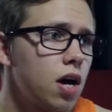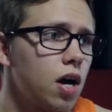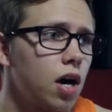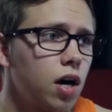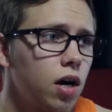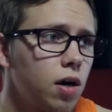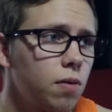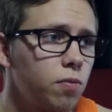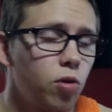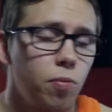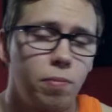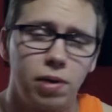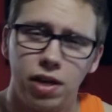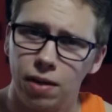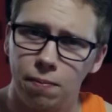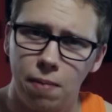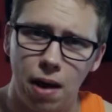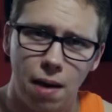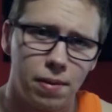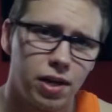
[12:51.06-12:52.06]
will
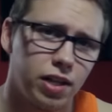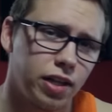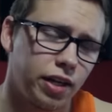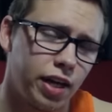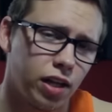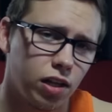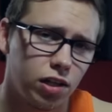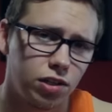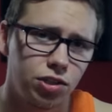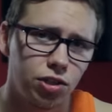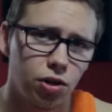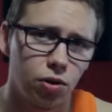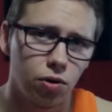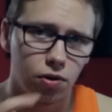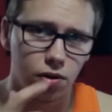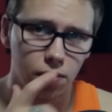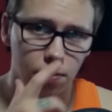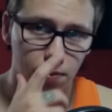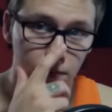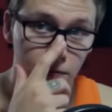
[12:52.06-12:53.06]
be Batman the Killing
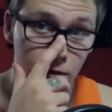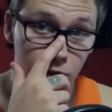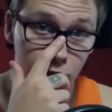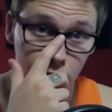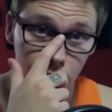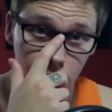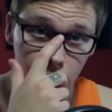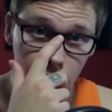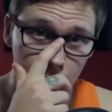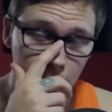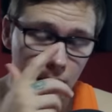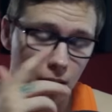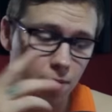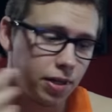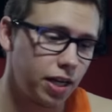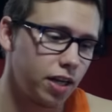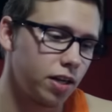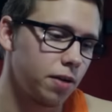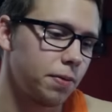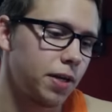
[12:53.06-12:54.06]
Joke, for sure. I'll
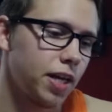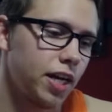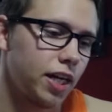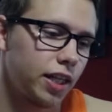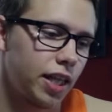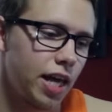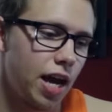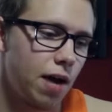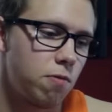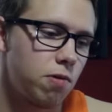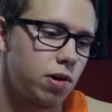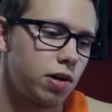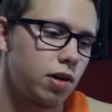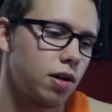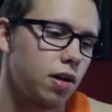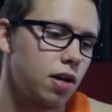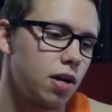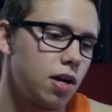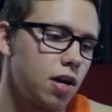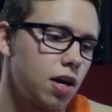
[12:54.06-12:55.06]
probably end up getting that
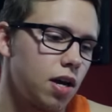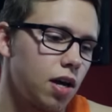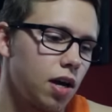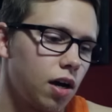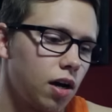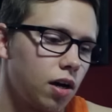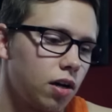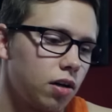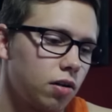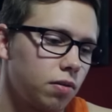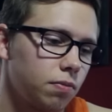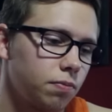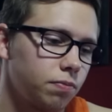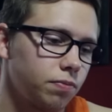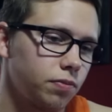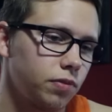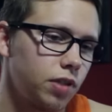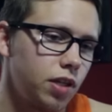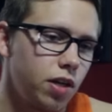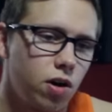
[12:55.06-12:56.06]
one.
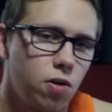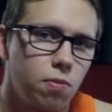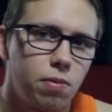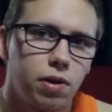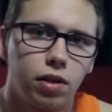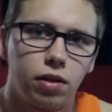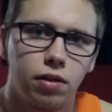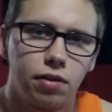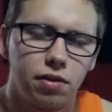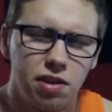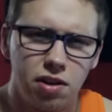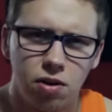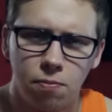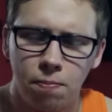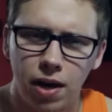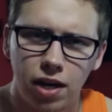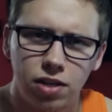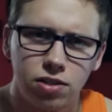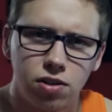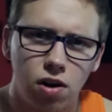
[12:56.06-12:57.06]

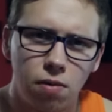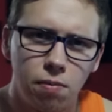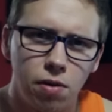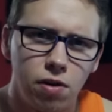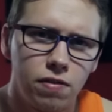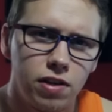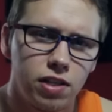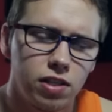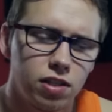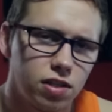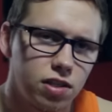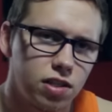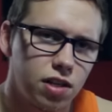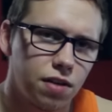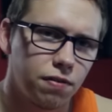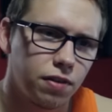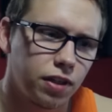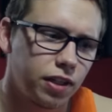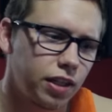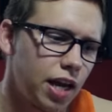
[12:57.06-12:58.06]
Pixar movies and
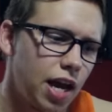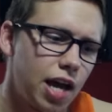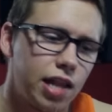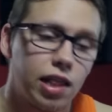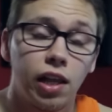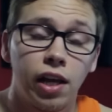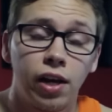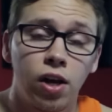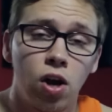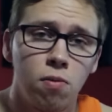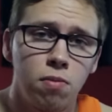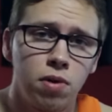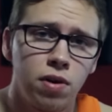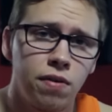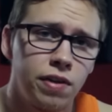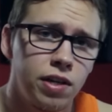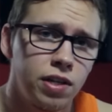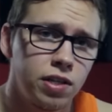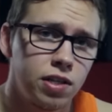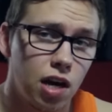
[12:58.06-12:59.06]
stuff like that, Lego
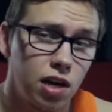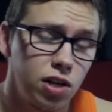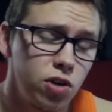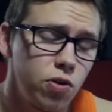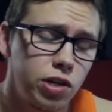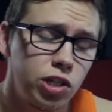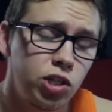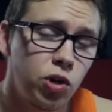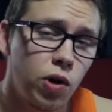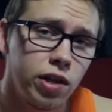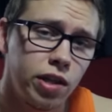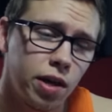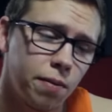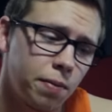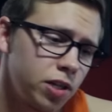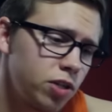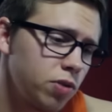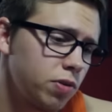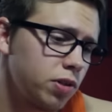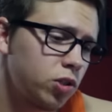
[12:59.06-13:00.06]
movies, I do enjoy them.
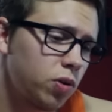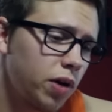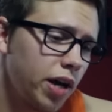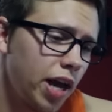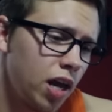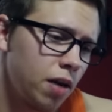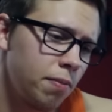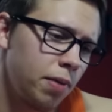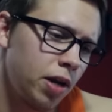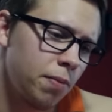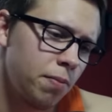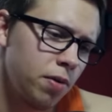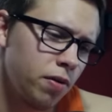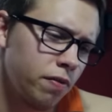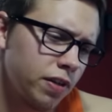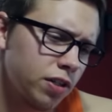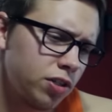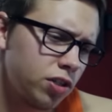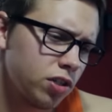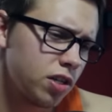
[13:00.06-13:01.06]
I do enjoy animated
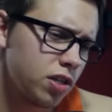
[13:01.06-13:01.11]
movies,